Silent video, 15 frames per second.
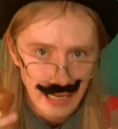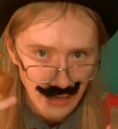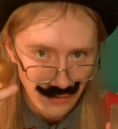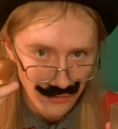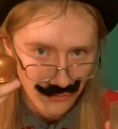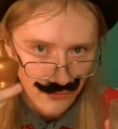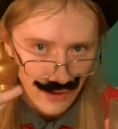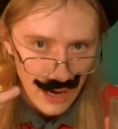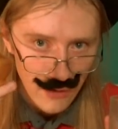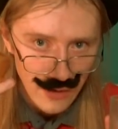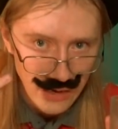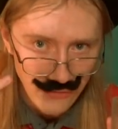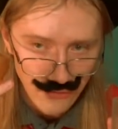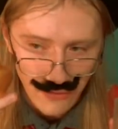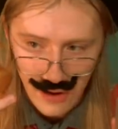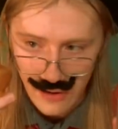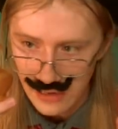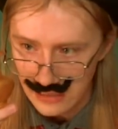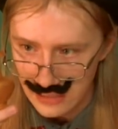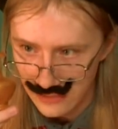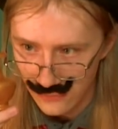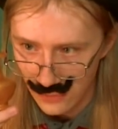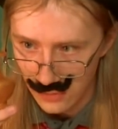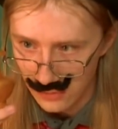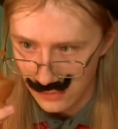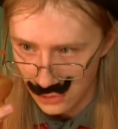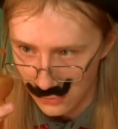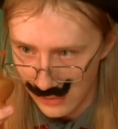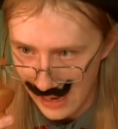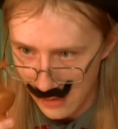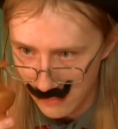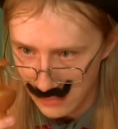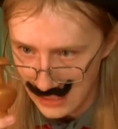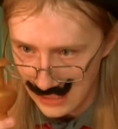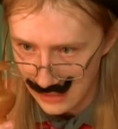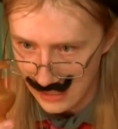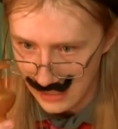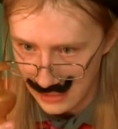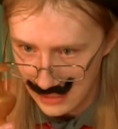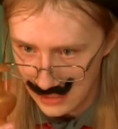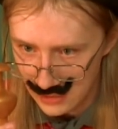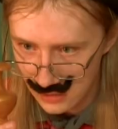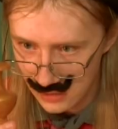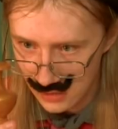It is very, very difficult to empty this.